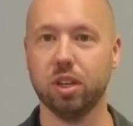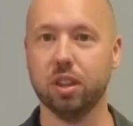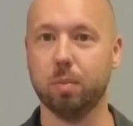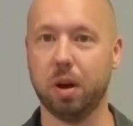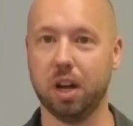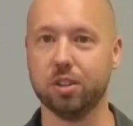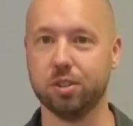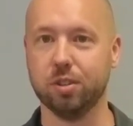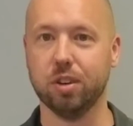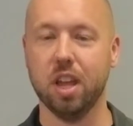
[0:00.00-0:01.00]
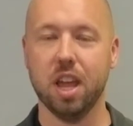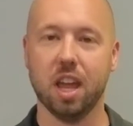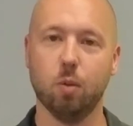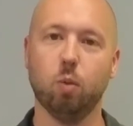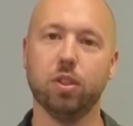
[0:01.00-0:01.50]
the posture
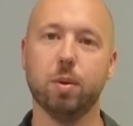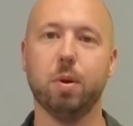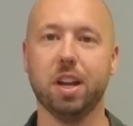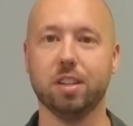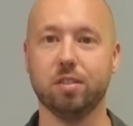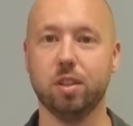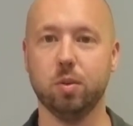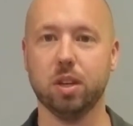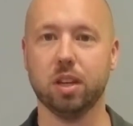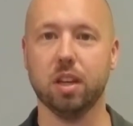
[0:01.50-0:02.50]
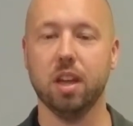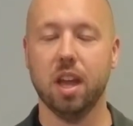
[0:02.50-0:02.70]
and what the body's doing.